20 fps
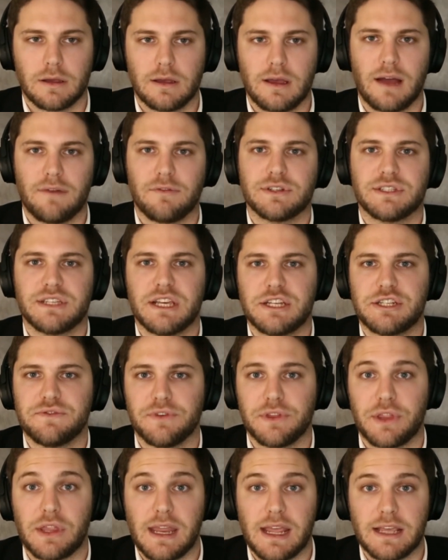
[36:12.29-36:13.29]
conversation for
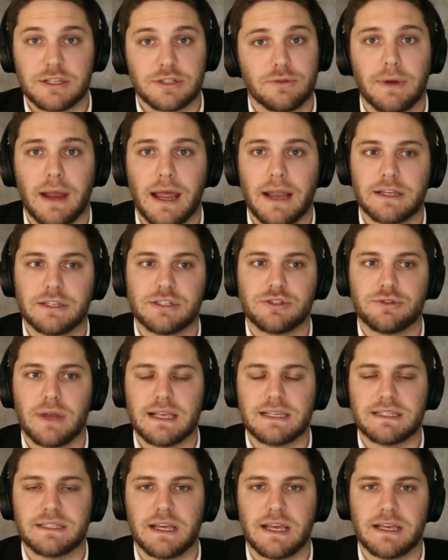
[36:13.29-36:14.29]
the day surrounding
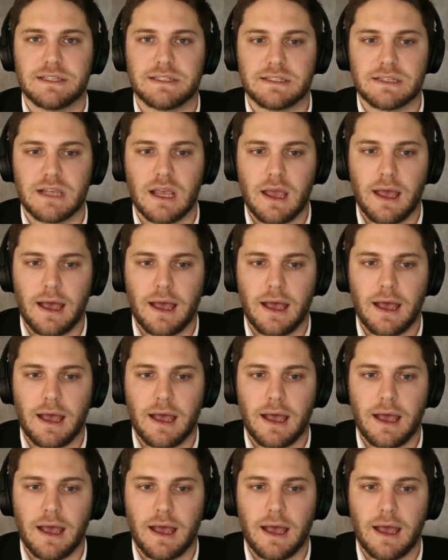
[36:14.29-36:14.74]
stress tests,